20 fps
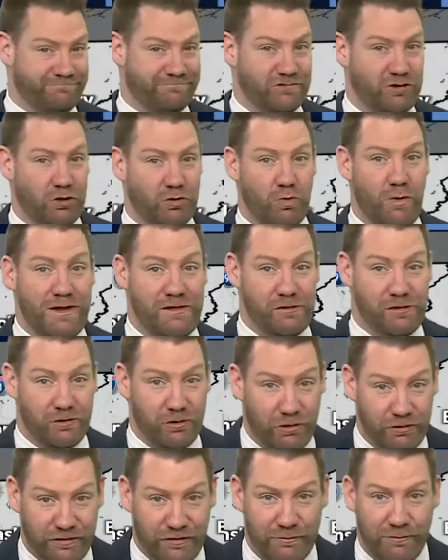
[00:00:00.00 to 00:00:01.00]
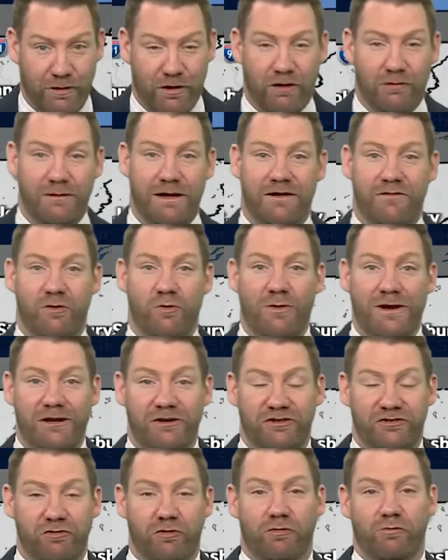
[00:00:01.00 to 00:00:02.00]
Total weather alert tomorrow. We have a
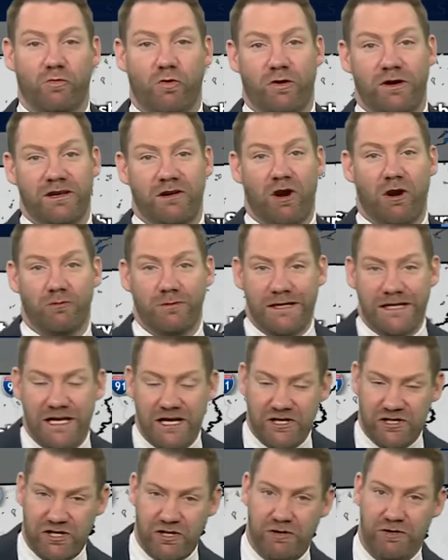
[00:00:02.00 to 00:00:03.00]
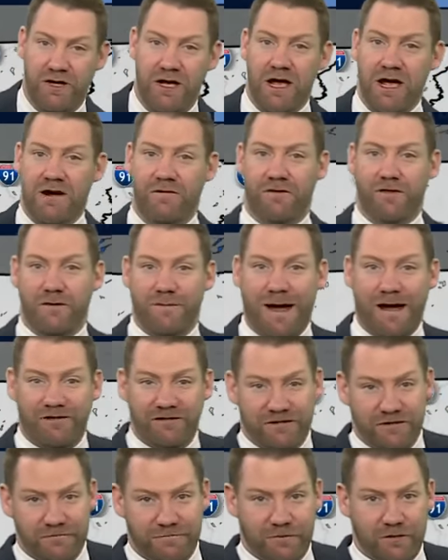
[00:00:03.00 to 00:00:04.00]
winter storm warning already issued for the
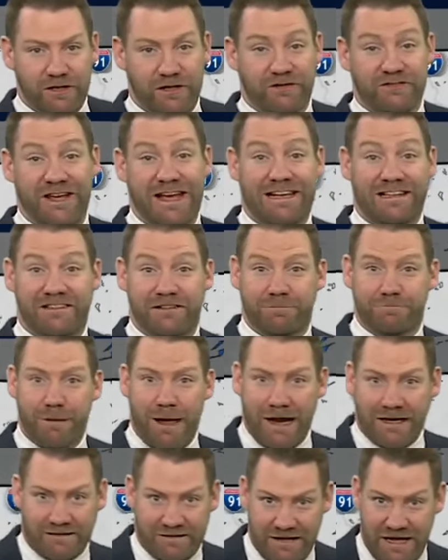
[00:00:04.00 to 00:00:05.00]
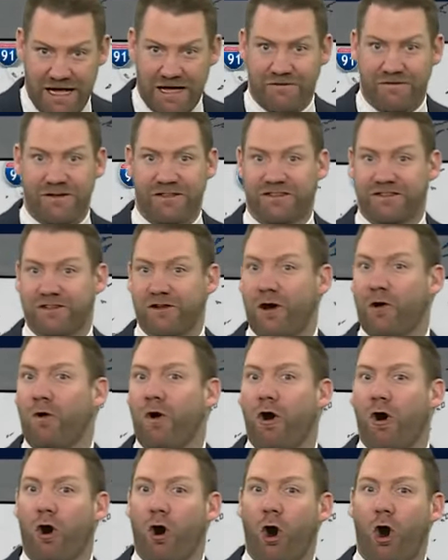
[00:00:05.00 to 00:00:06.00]
mountains and foothills. Expect heavy snow
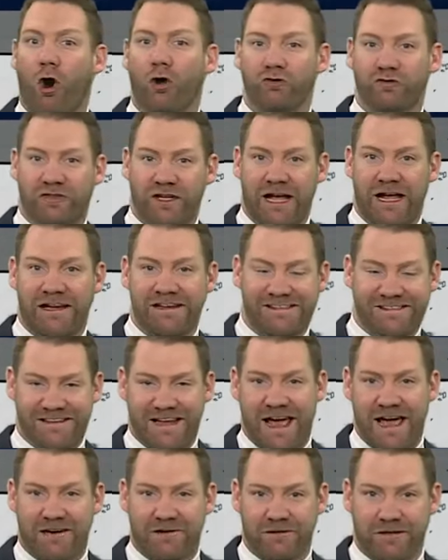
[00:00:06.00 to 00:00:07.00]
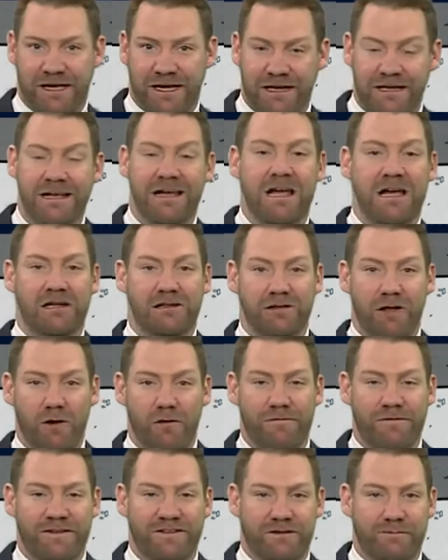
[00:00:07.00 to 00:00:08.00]
all day Saturday. Low
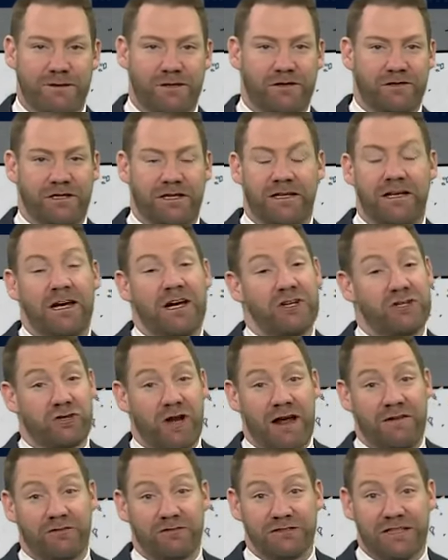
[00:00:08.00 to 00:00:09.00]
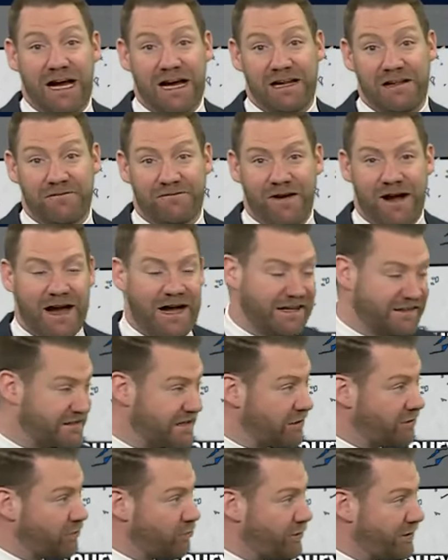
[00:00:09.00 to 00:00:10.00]
visibility, travel not advised.
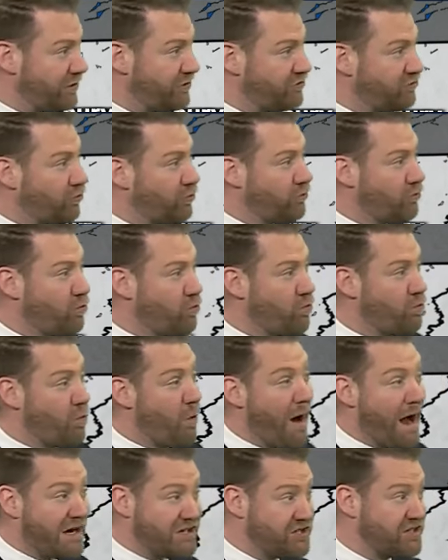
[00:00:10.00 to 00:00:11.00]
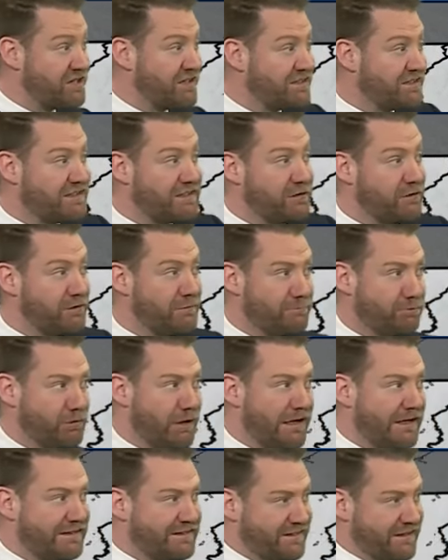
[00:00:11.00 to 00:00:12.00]
Now, winter storm watches still in
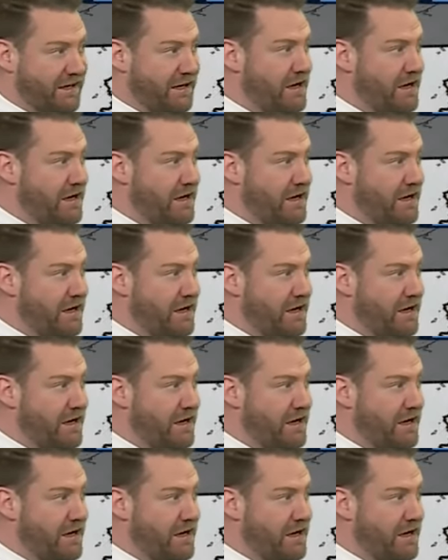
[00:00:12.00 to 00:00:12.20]
place